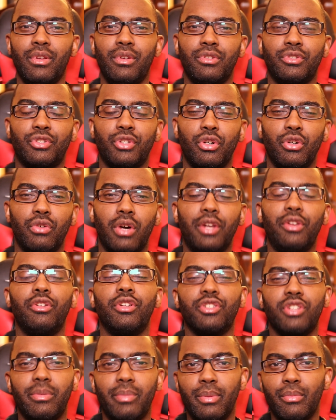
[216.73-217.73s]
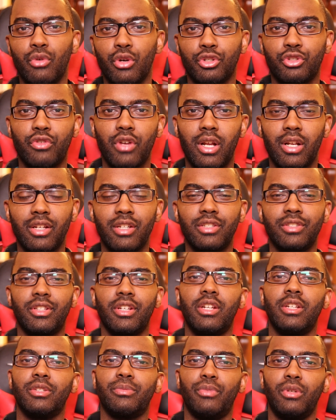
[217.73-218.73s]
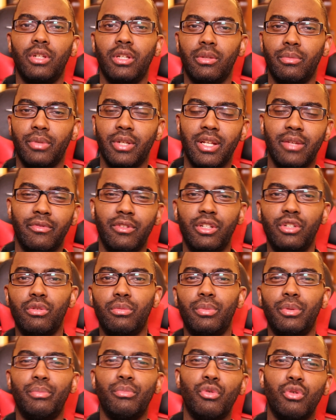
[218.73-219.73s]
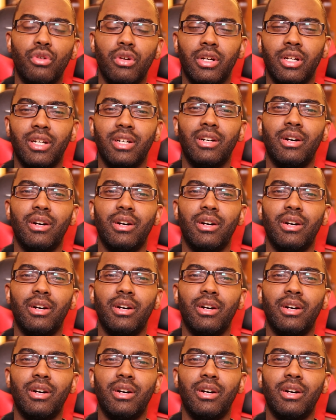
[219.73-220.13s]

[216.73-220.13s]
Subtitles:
So I know there's gonna be more trailers. They're gonna explain a little bit more